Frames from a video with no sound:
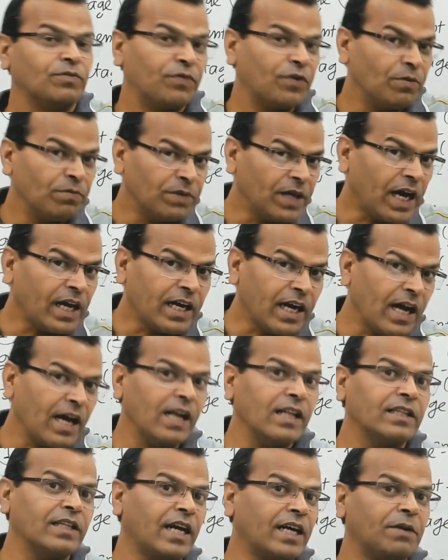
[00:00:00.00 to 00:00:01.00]
that angle,
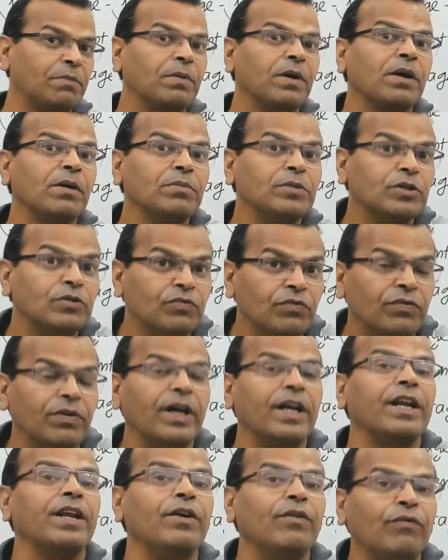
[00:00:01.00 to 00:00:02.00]
that becomes very,
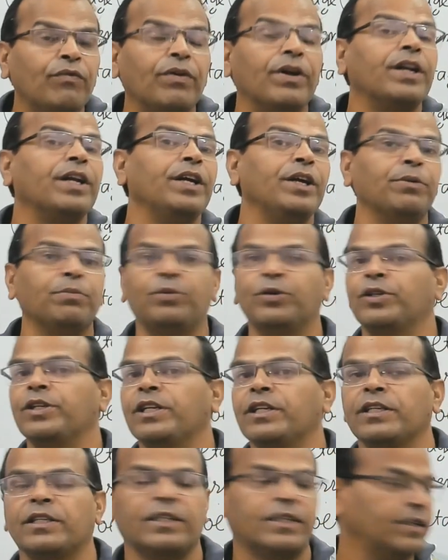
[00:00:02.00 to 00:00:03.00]
very important.
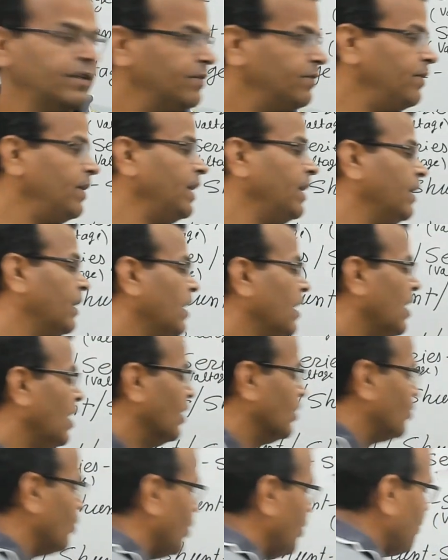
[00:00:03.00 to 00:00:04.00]
Fine. So
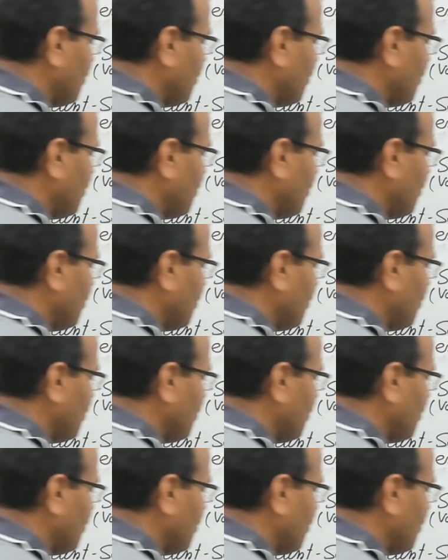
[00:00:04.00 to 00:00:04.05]
input